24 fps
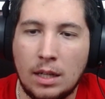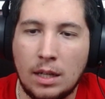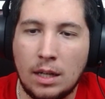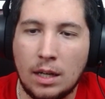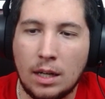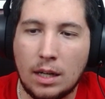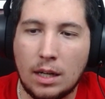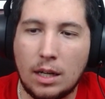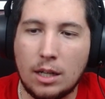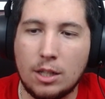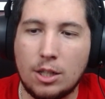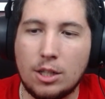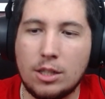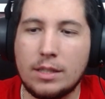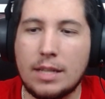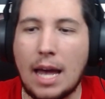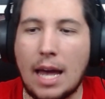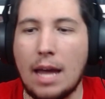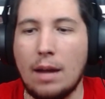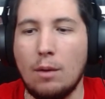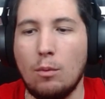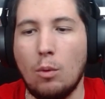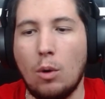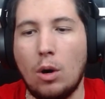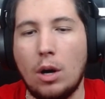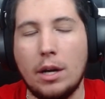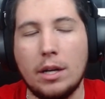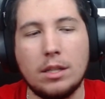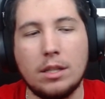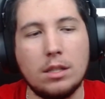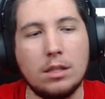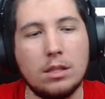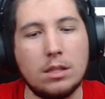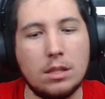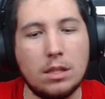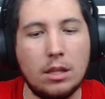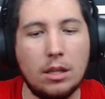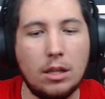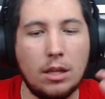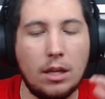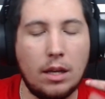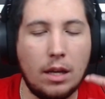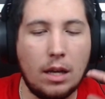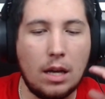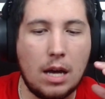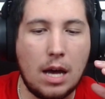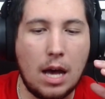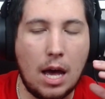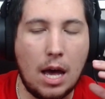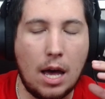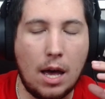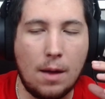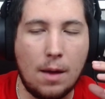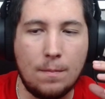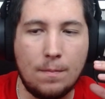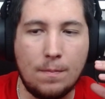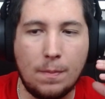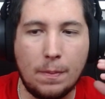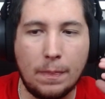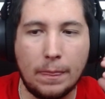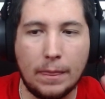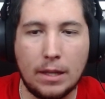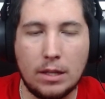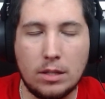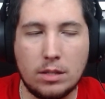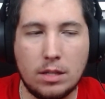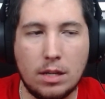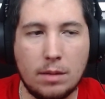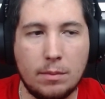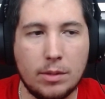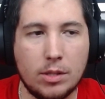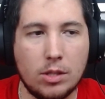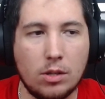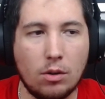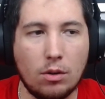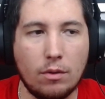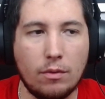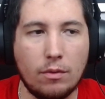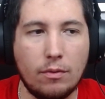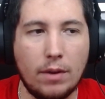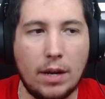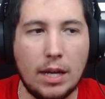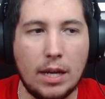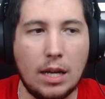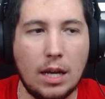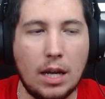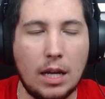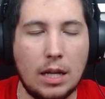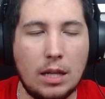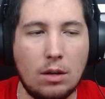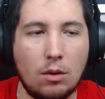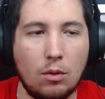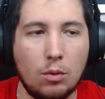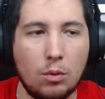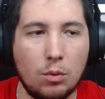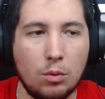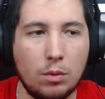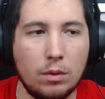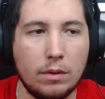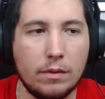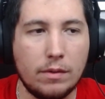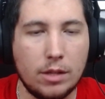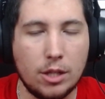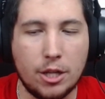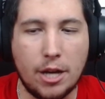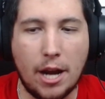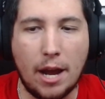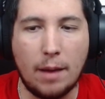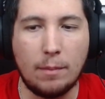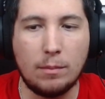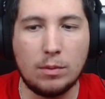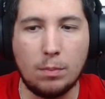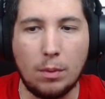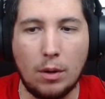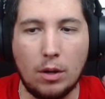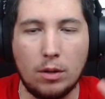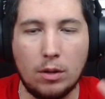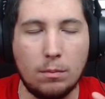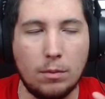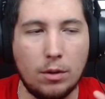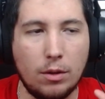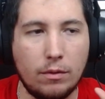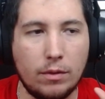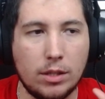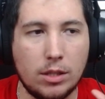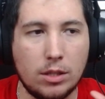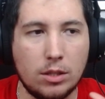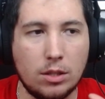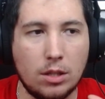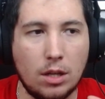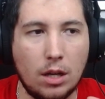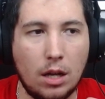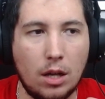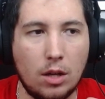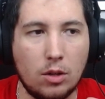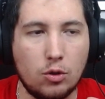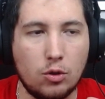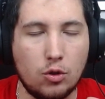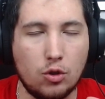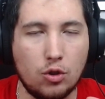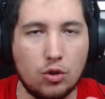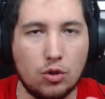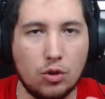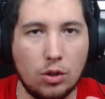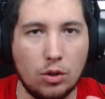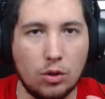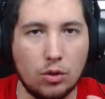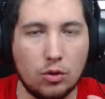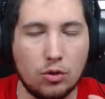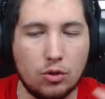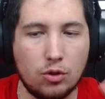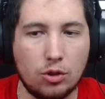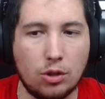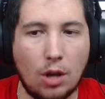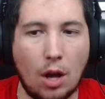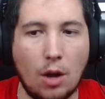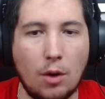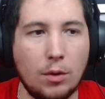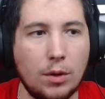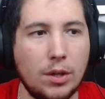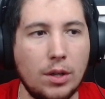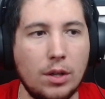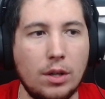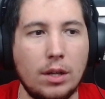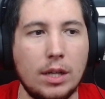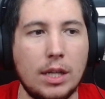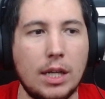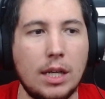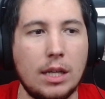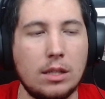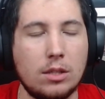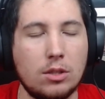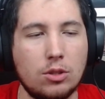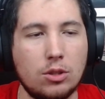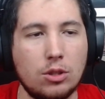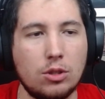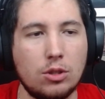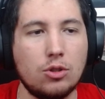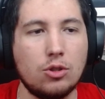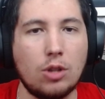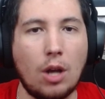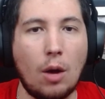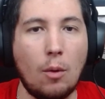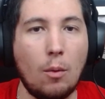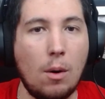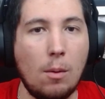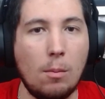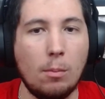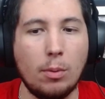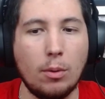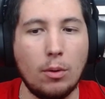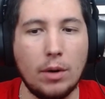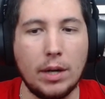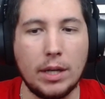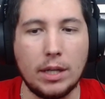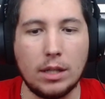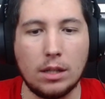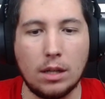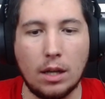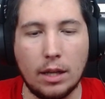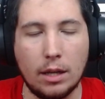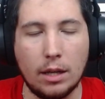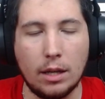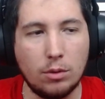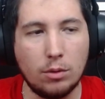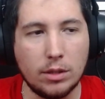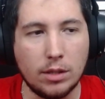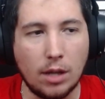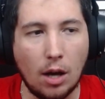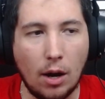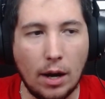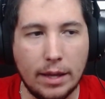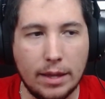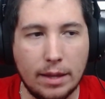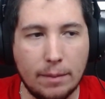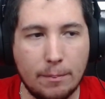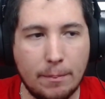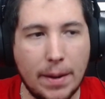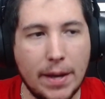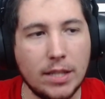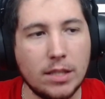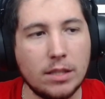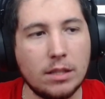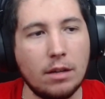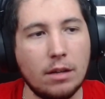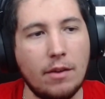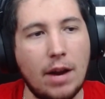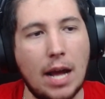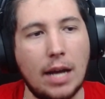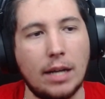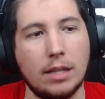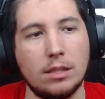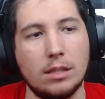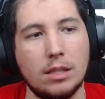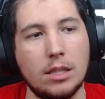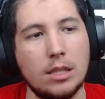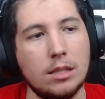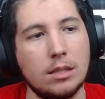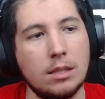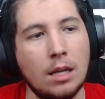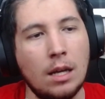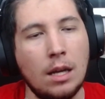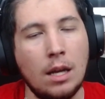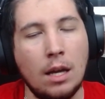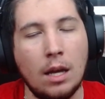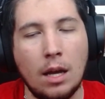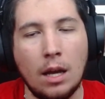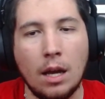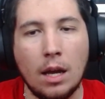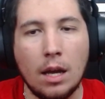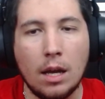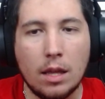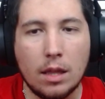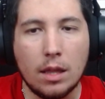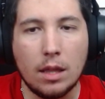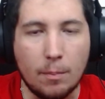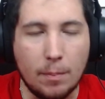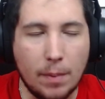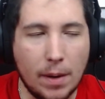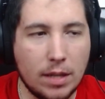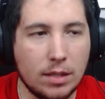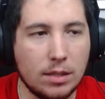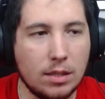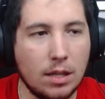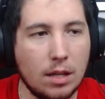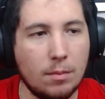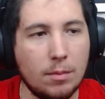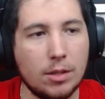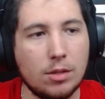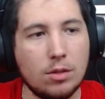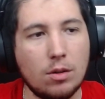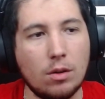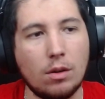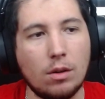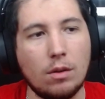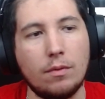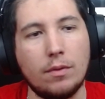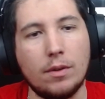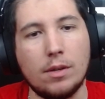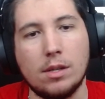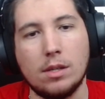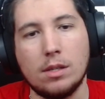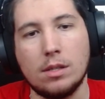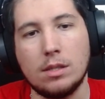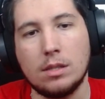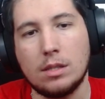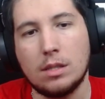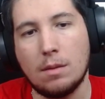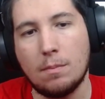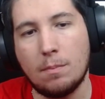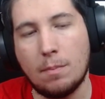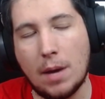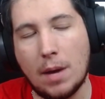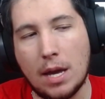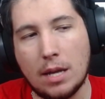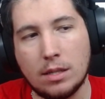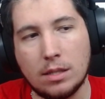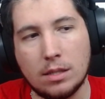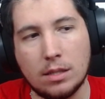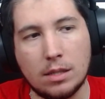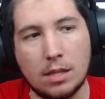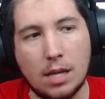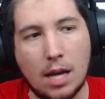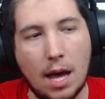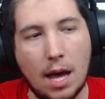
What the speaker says: Can I just say, why does the cinematography in all of the James Bond movies just look so good? It's just so on point. Like, they always hire the best directors, the best cinematographers, the best